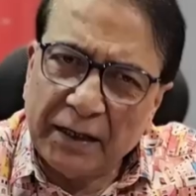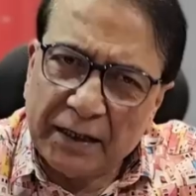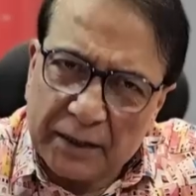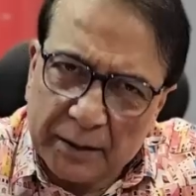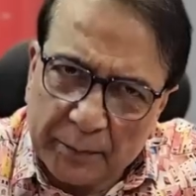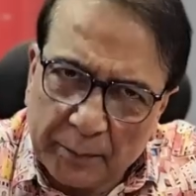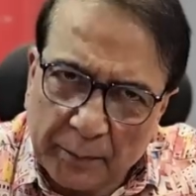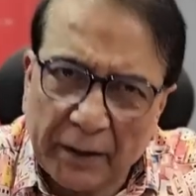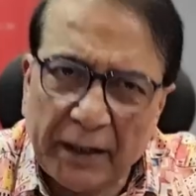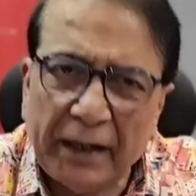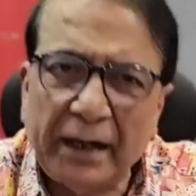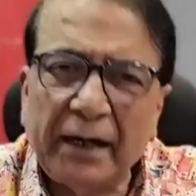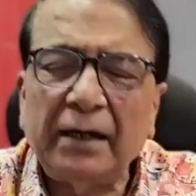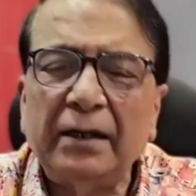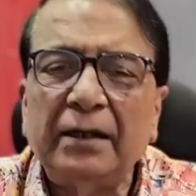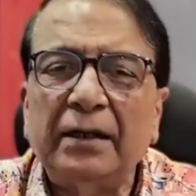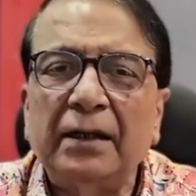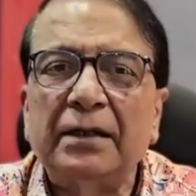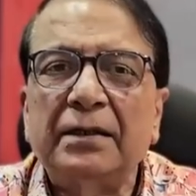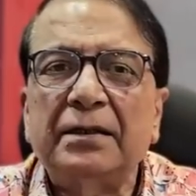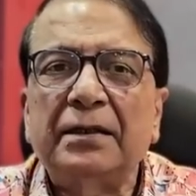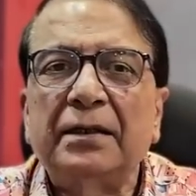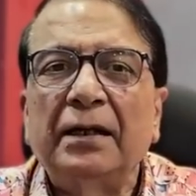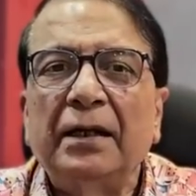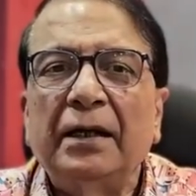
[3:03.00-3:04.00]
explained
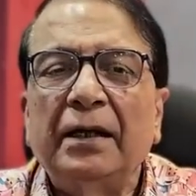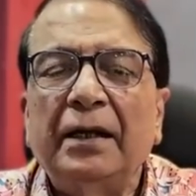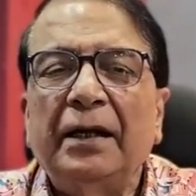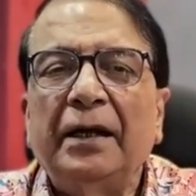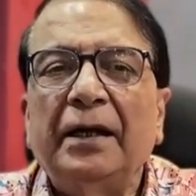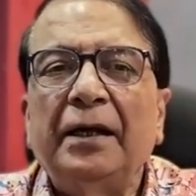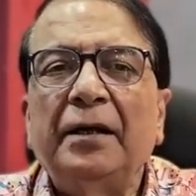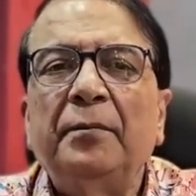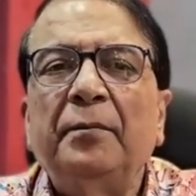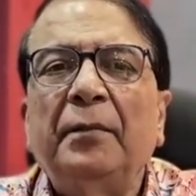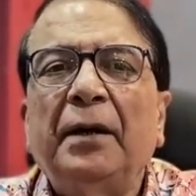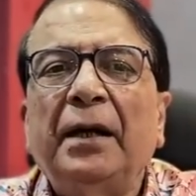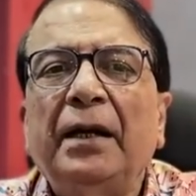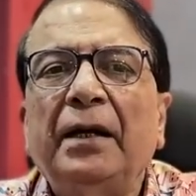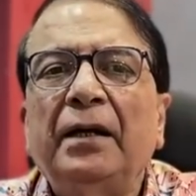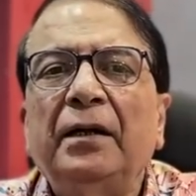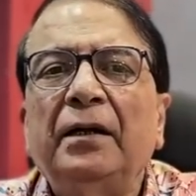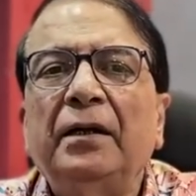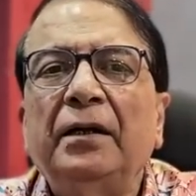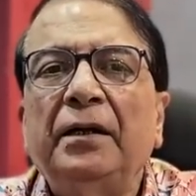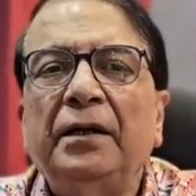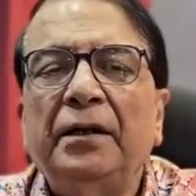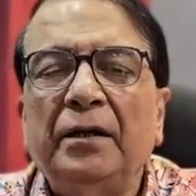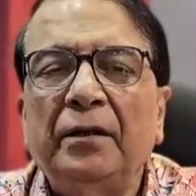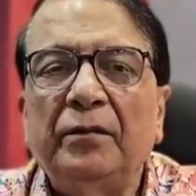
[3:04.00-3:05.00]
this in my
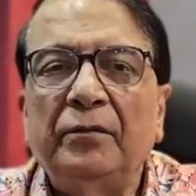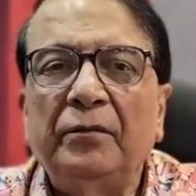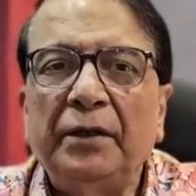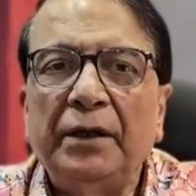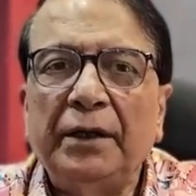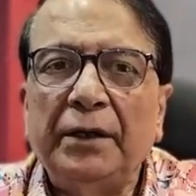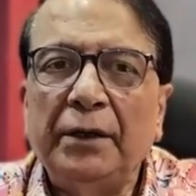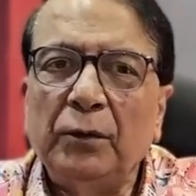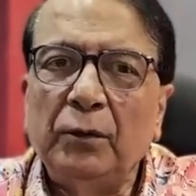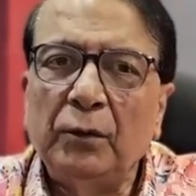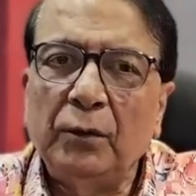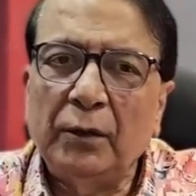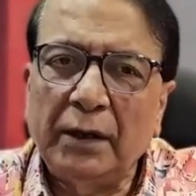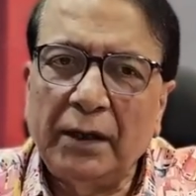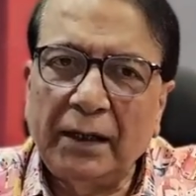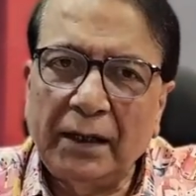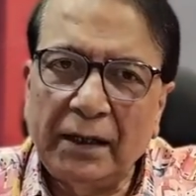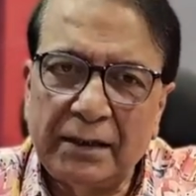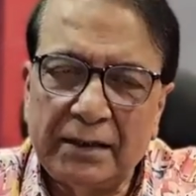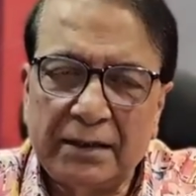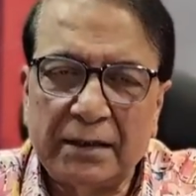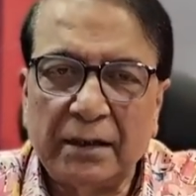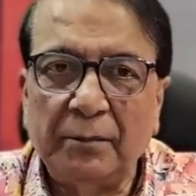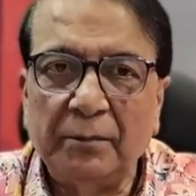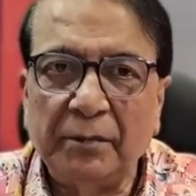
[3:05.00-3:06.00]
earlier video
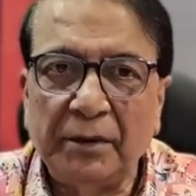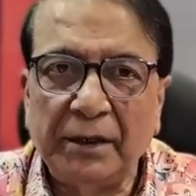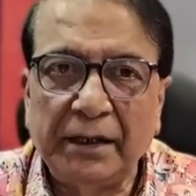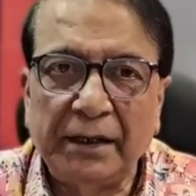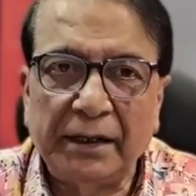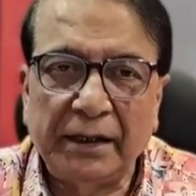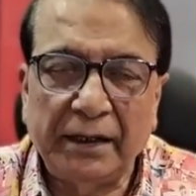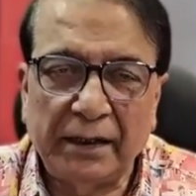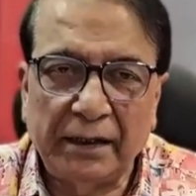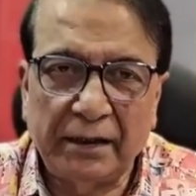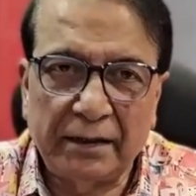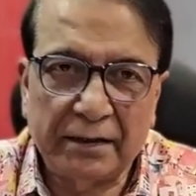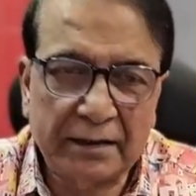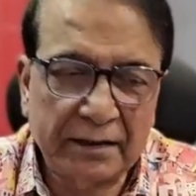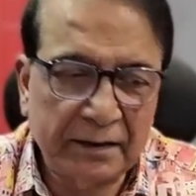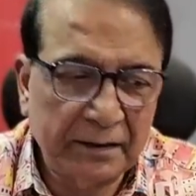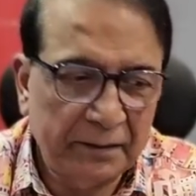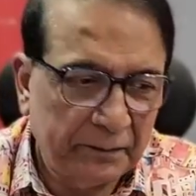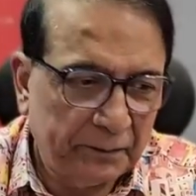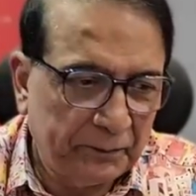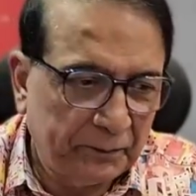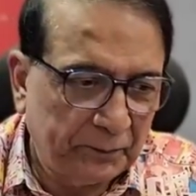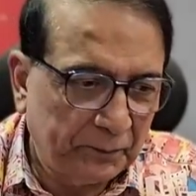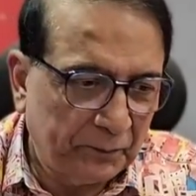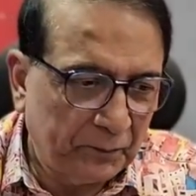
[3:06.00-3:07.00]
in some details.
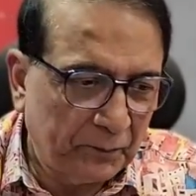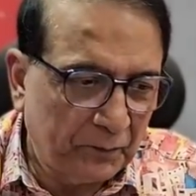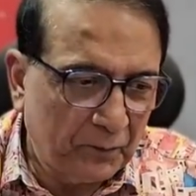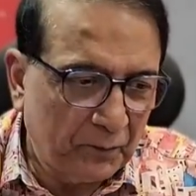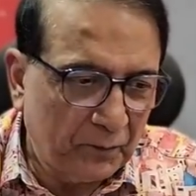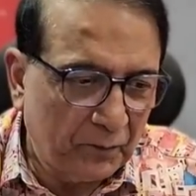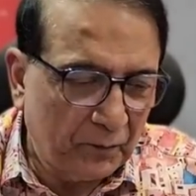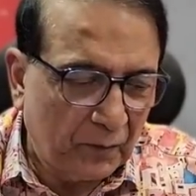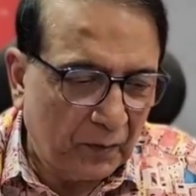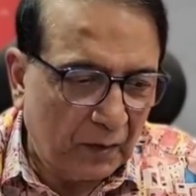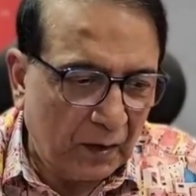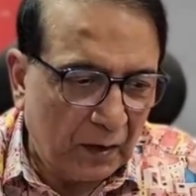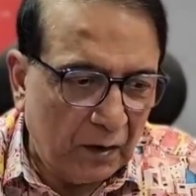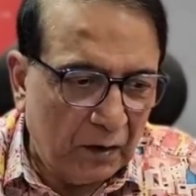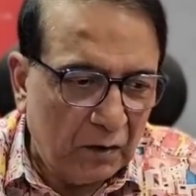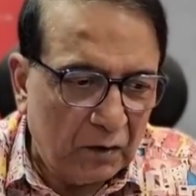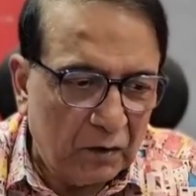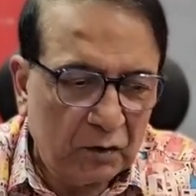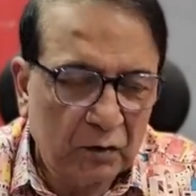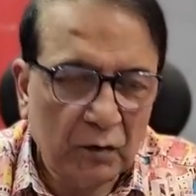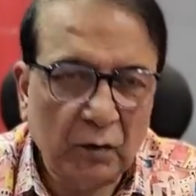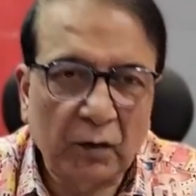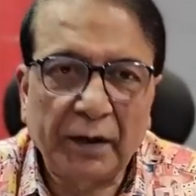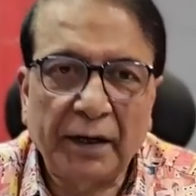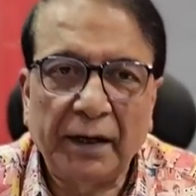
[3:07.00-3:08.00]

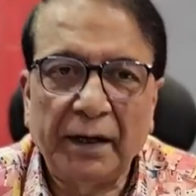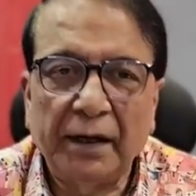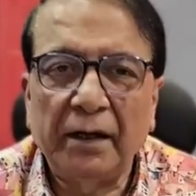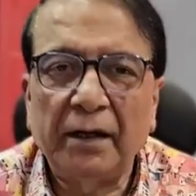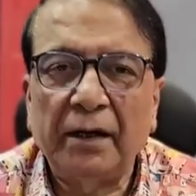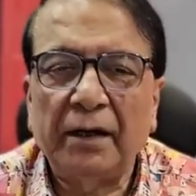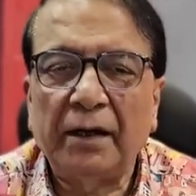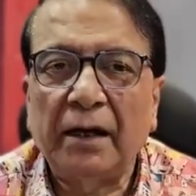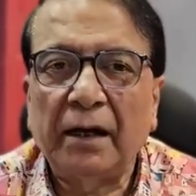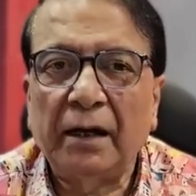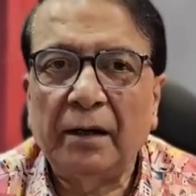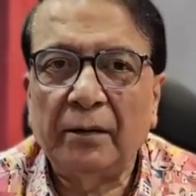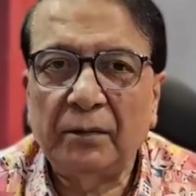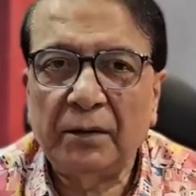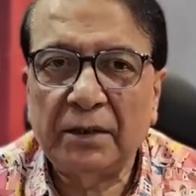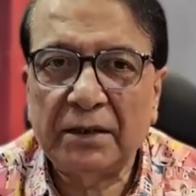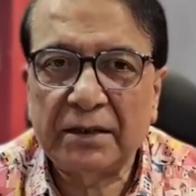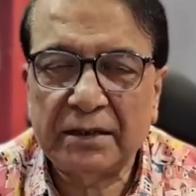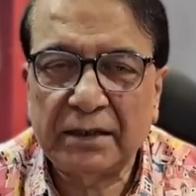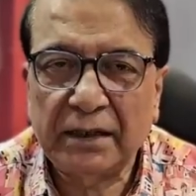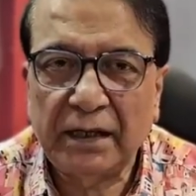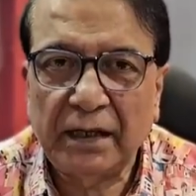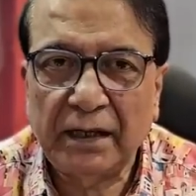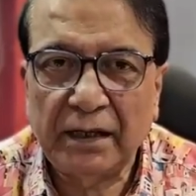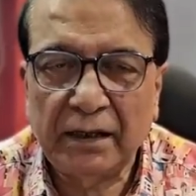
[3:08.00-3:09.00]
So here I will
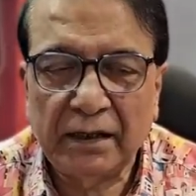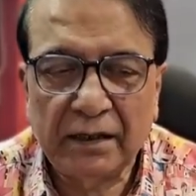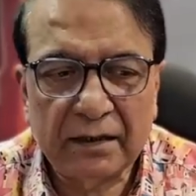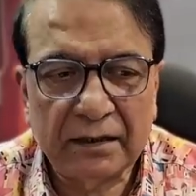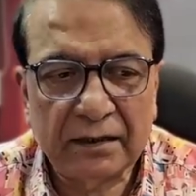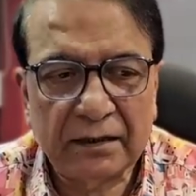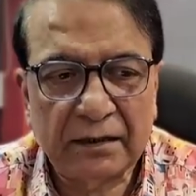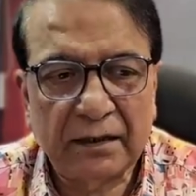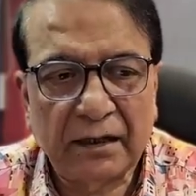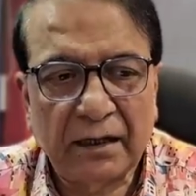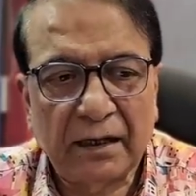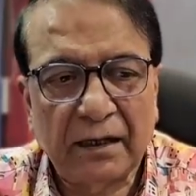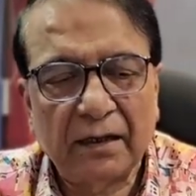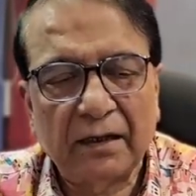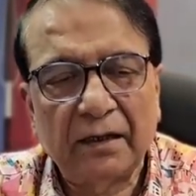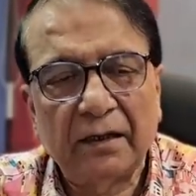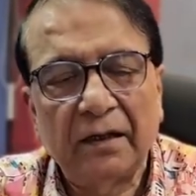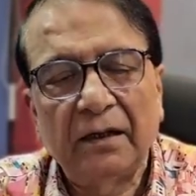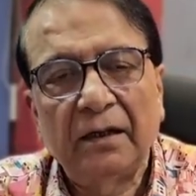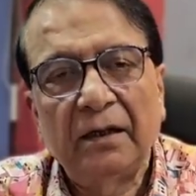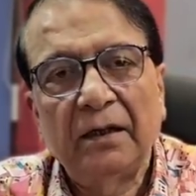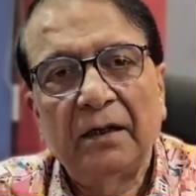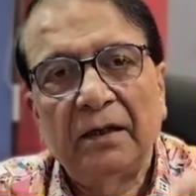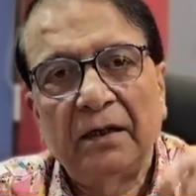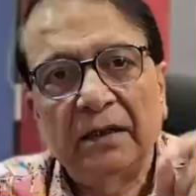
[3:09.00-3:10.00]
say is that
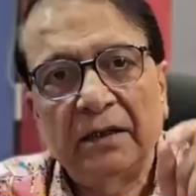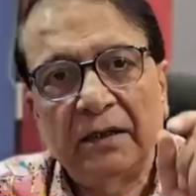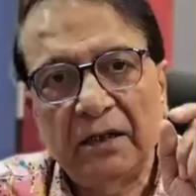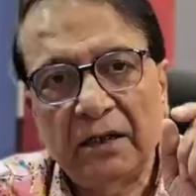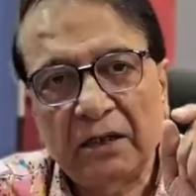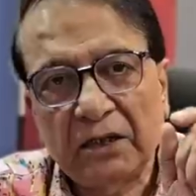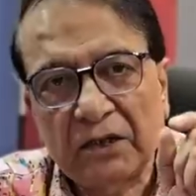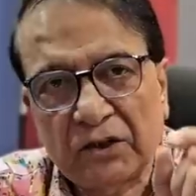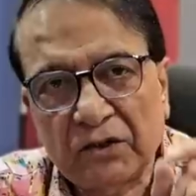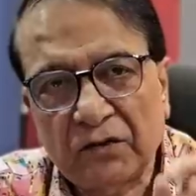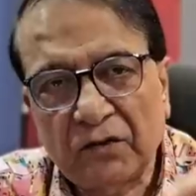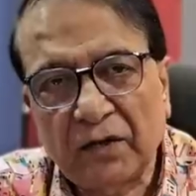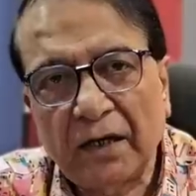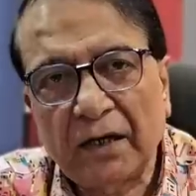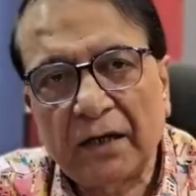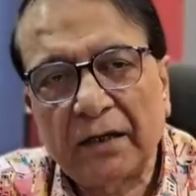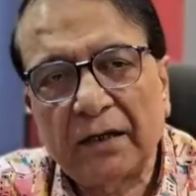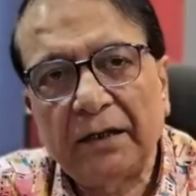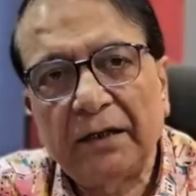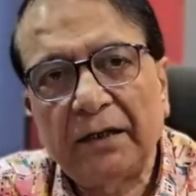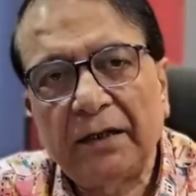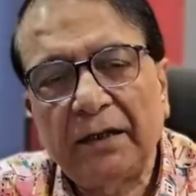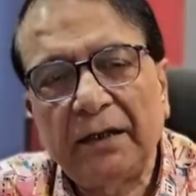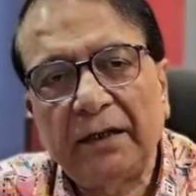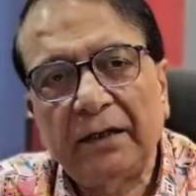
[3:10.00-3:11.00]
the
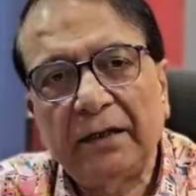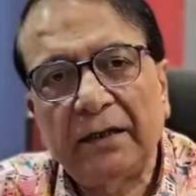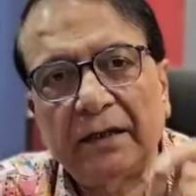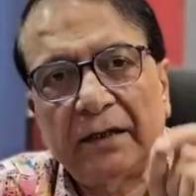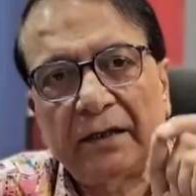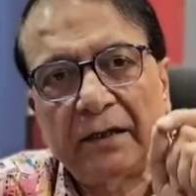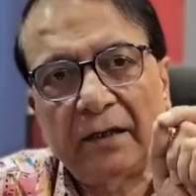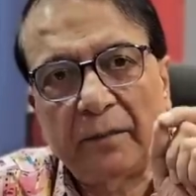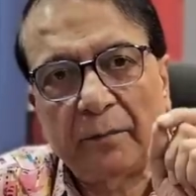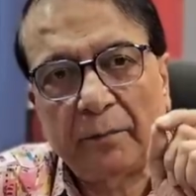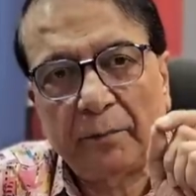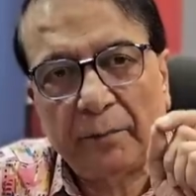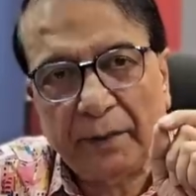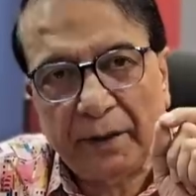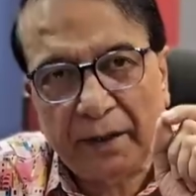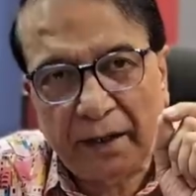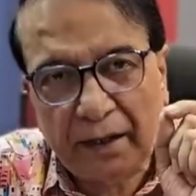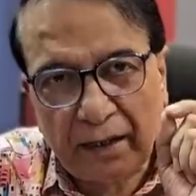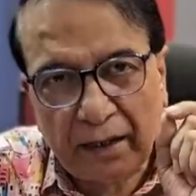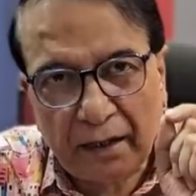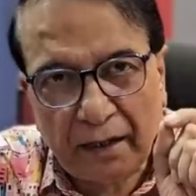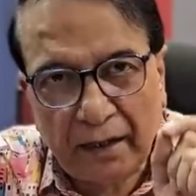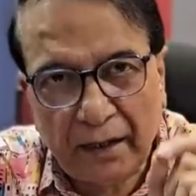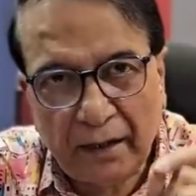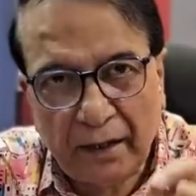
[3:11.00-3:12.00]
strategy that the
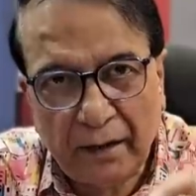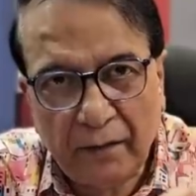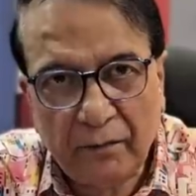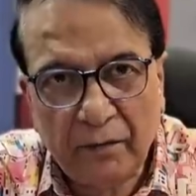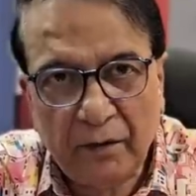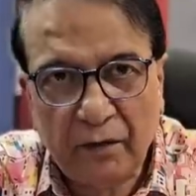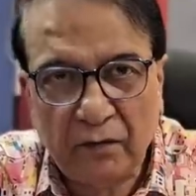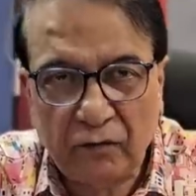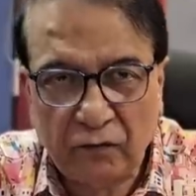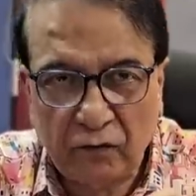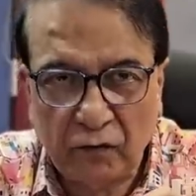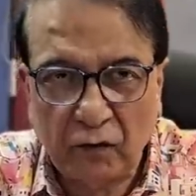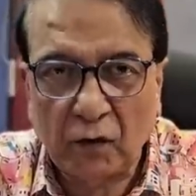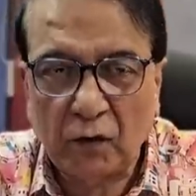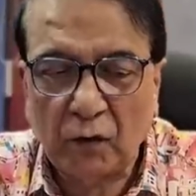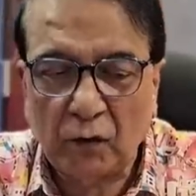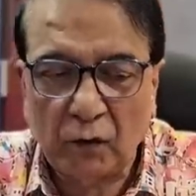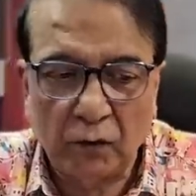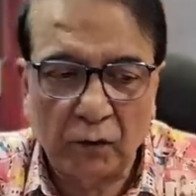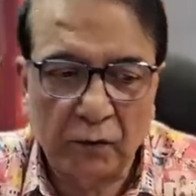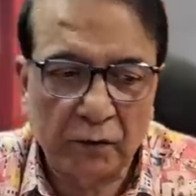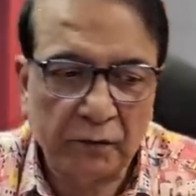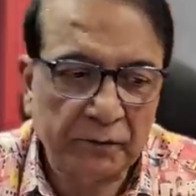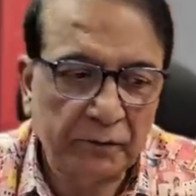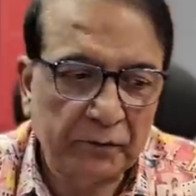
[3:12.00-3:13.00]
PLA will
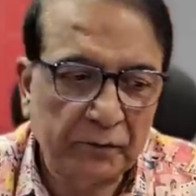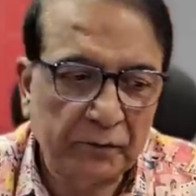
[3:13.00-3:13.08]
follow